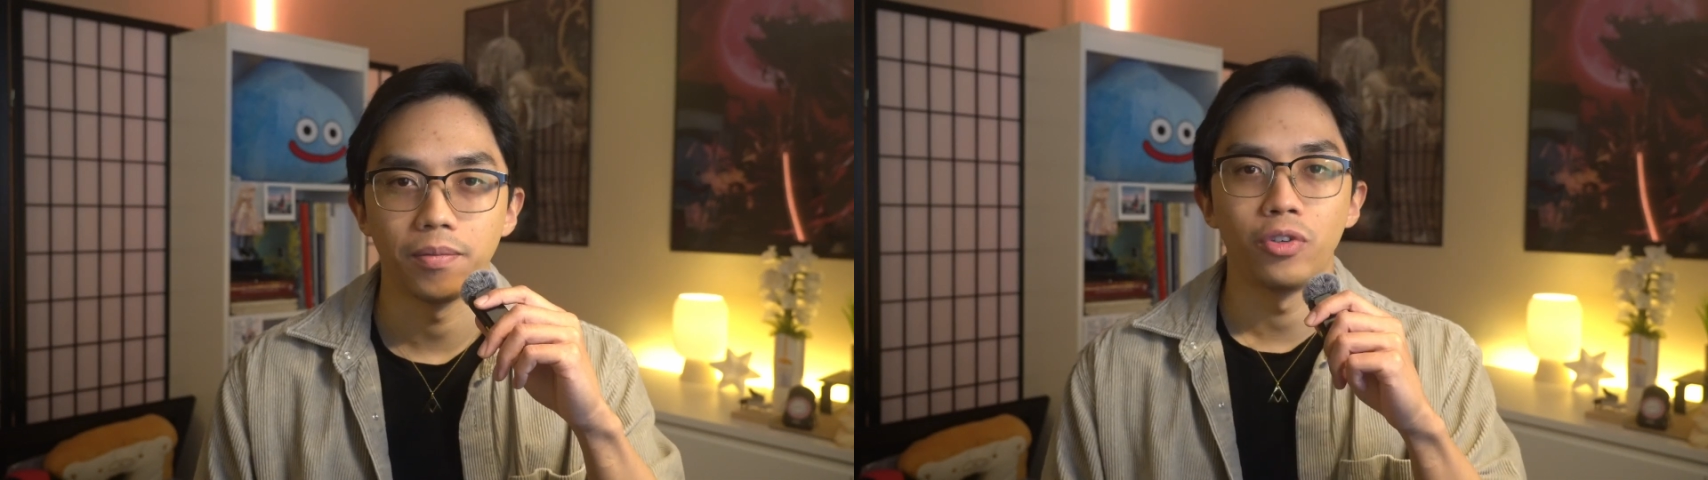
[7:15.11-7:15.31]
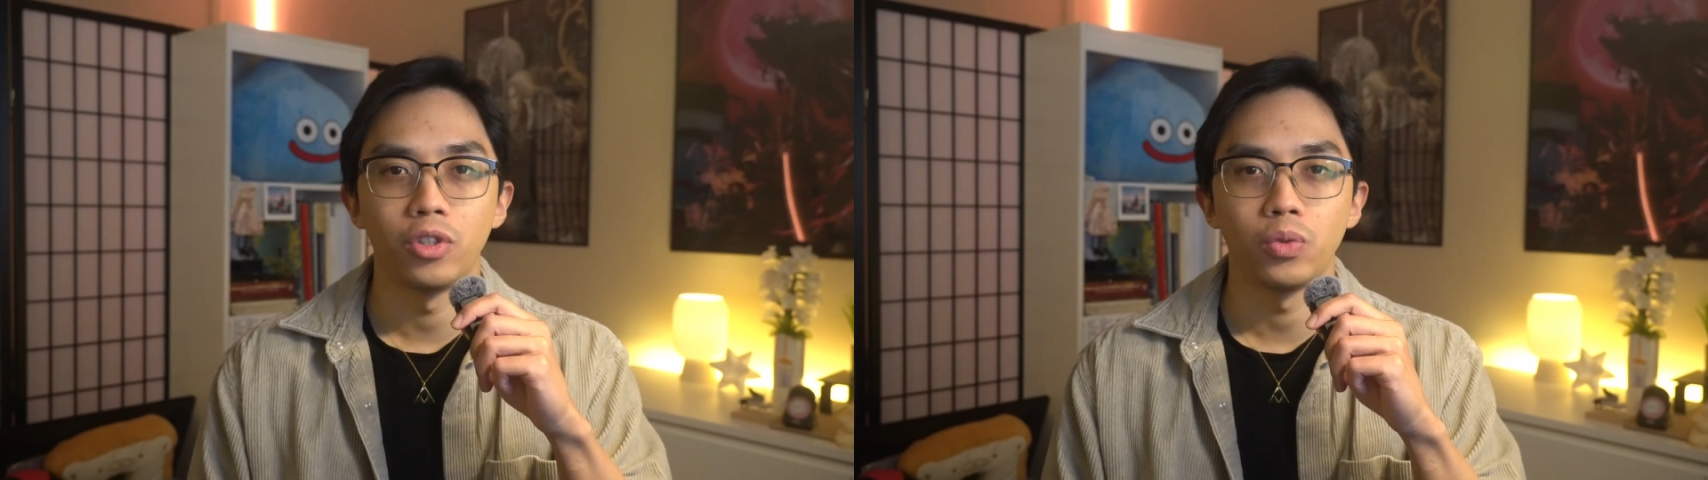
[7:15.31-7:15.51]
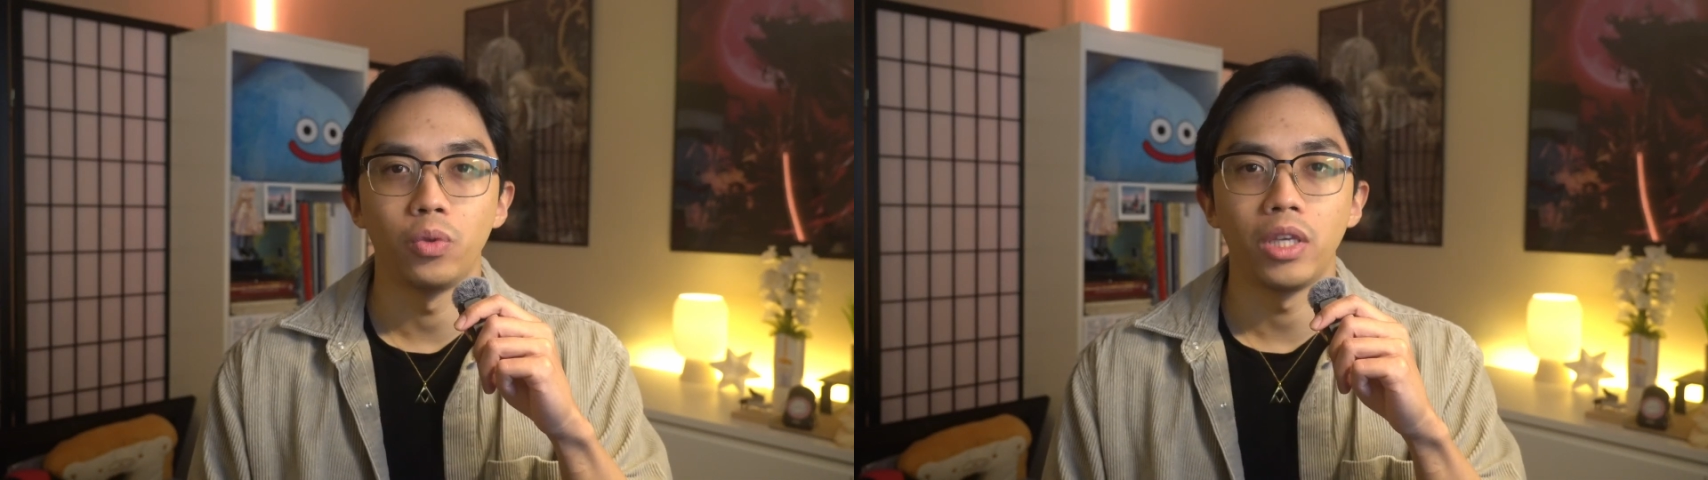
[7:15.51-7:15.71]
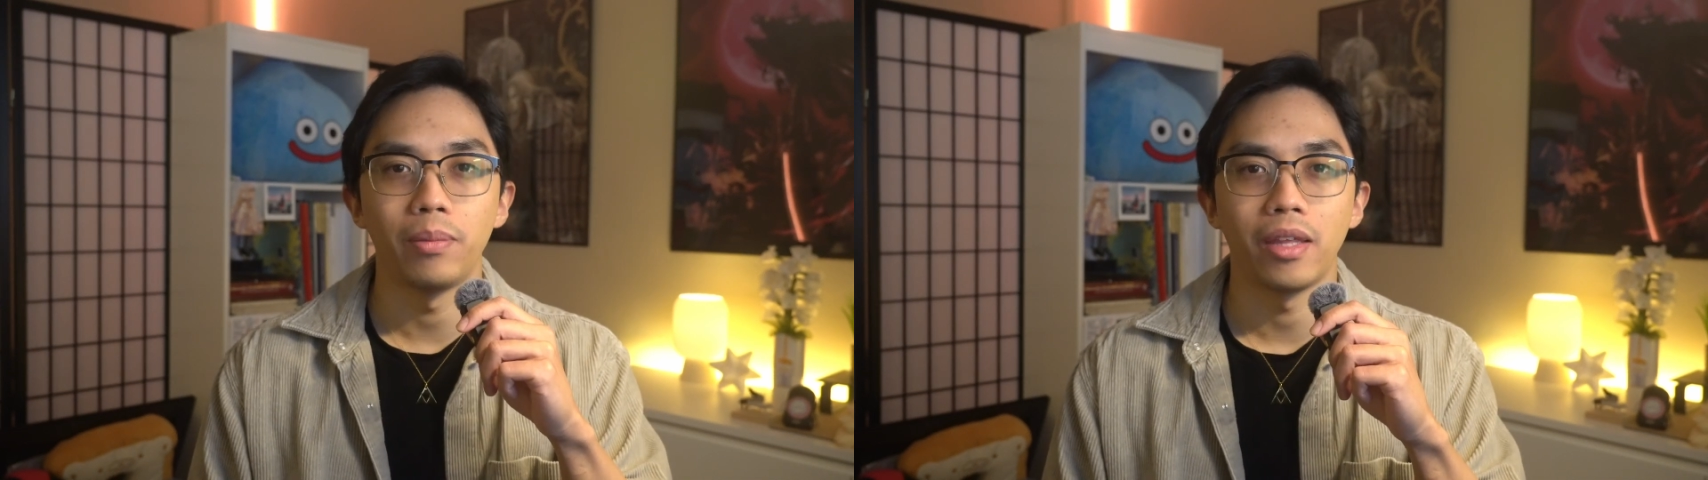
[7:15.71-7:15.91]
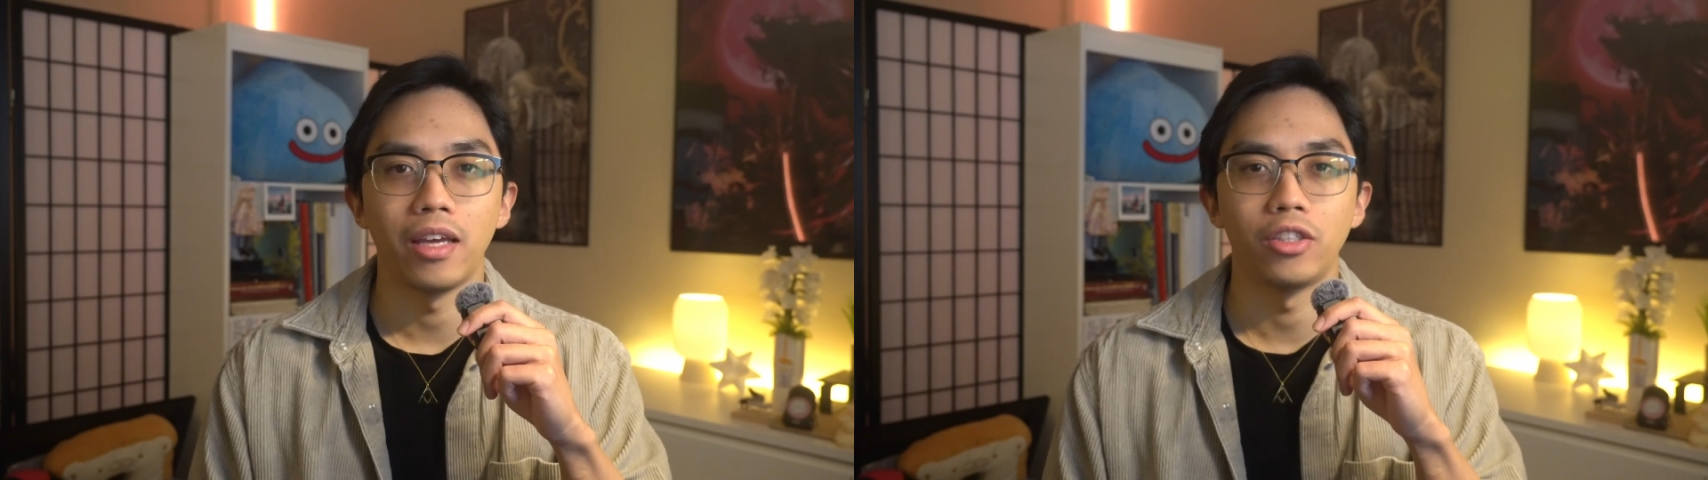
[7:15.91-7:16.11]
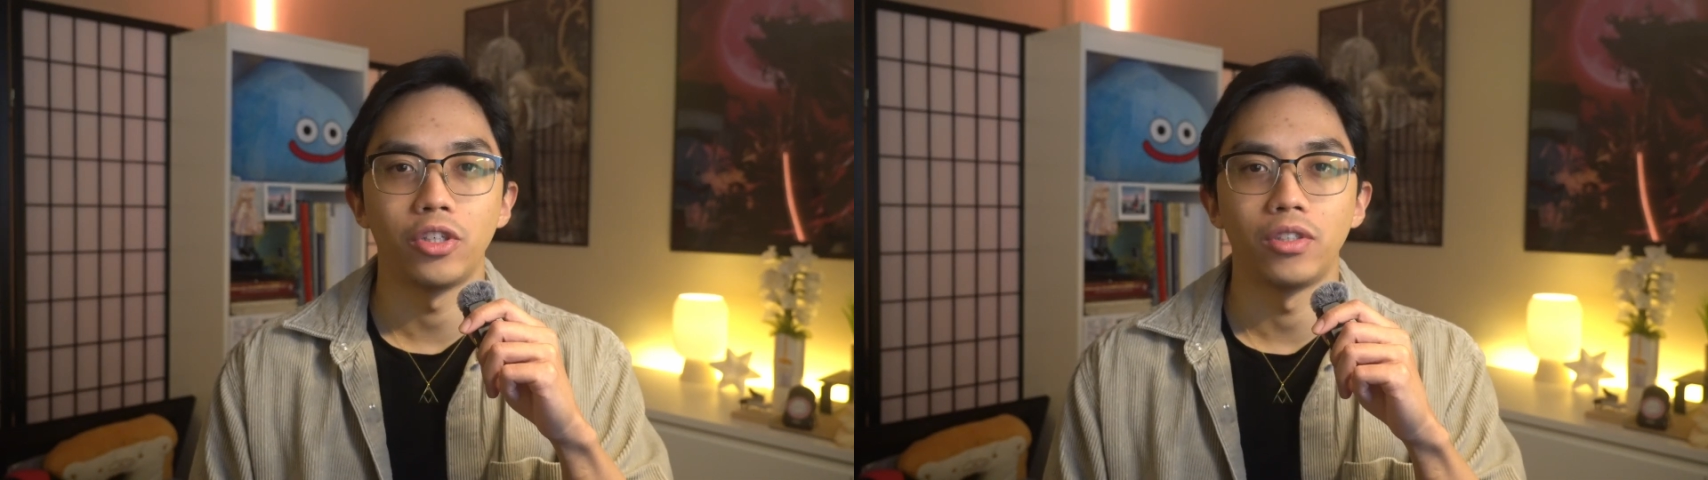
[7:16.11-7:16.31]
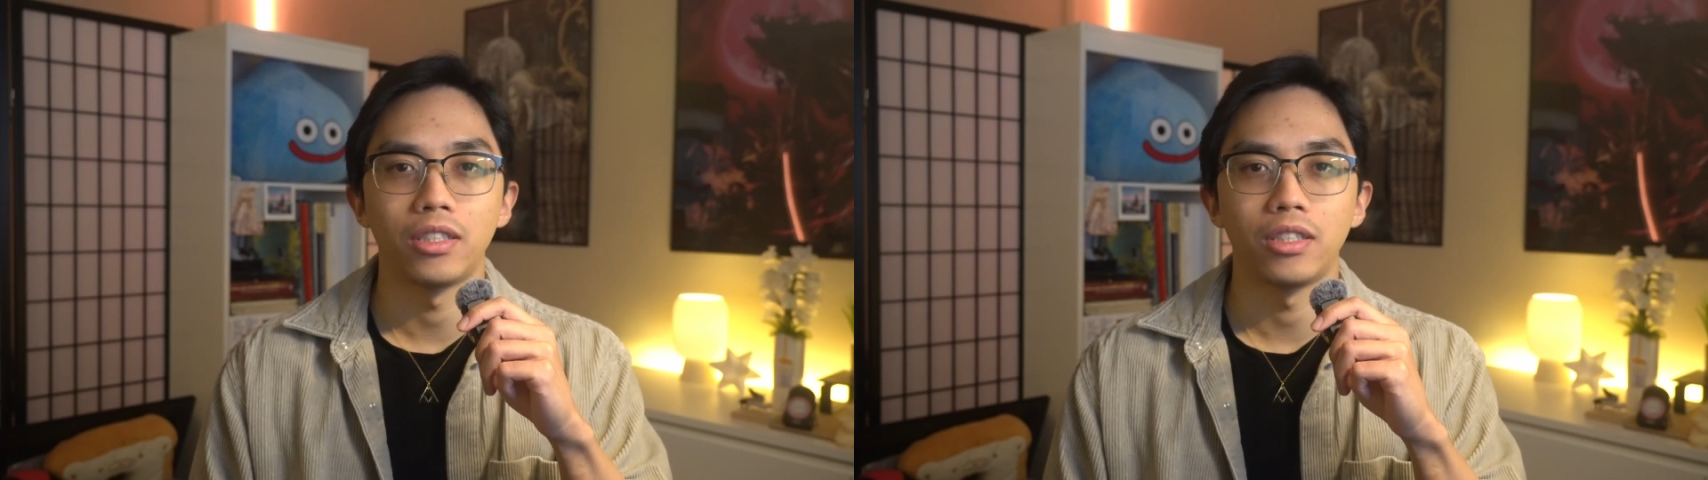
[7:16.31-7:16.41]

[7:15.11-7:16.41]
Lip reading: First, we'll keep the hand turned